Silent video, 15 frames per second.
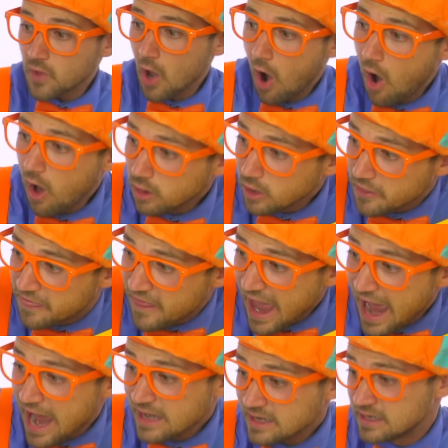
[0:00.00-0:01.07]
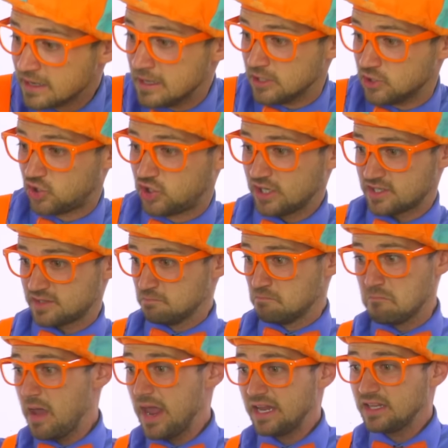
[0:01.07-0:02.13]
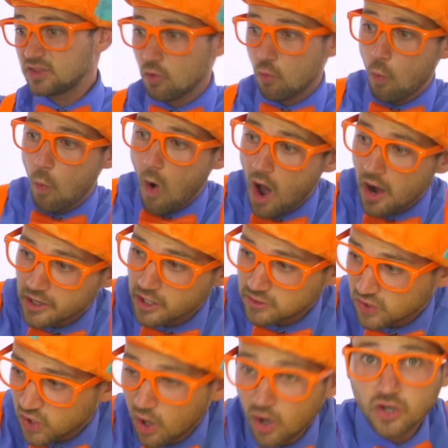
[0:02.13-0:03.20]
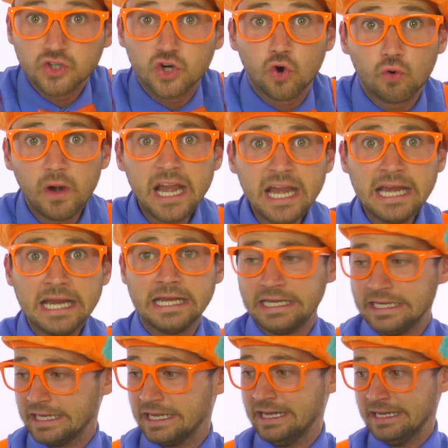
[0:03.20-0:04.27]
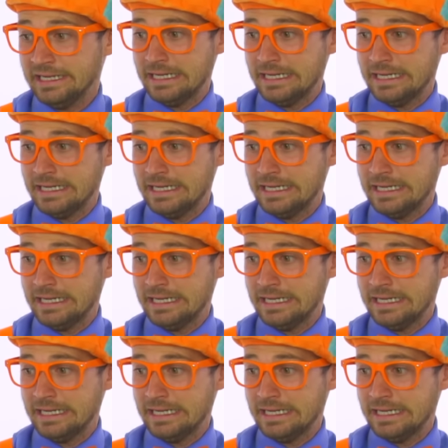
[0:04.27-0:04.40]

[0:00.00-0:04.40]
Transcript: All of that just made the water turn green!